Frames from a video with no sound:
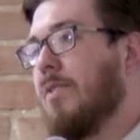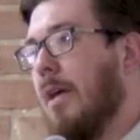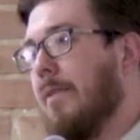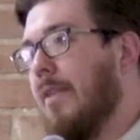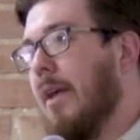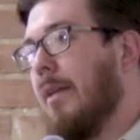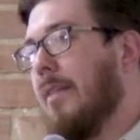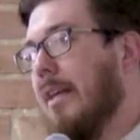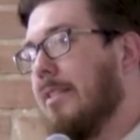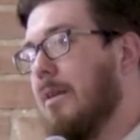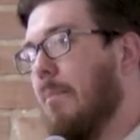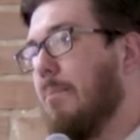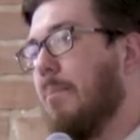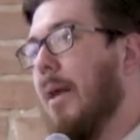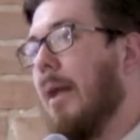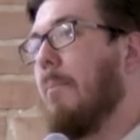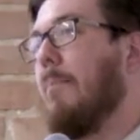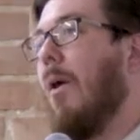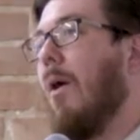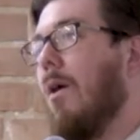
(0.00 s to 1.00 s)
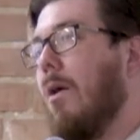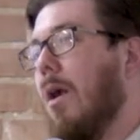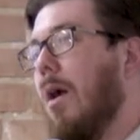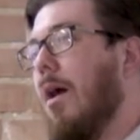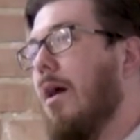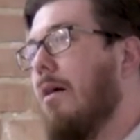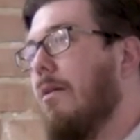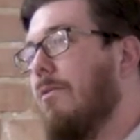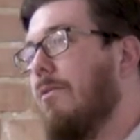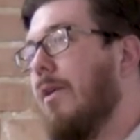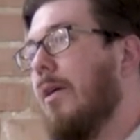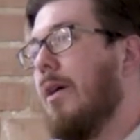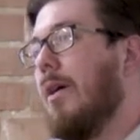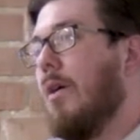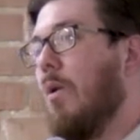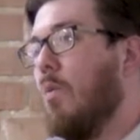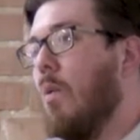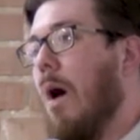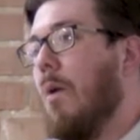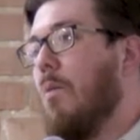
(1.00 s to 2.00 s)
I think that's a big part of
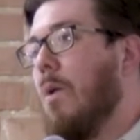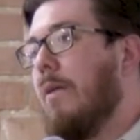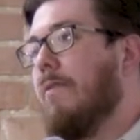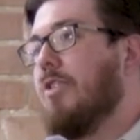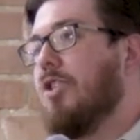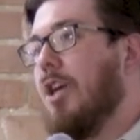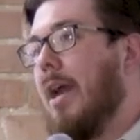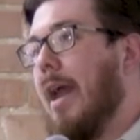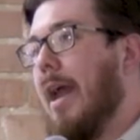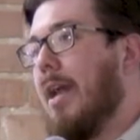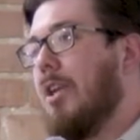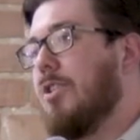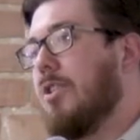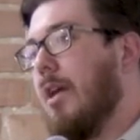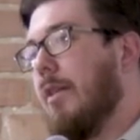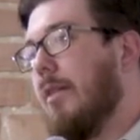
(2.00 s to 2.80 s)
what we've changed,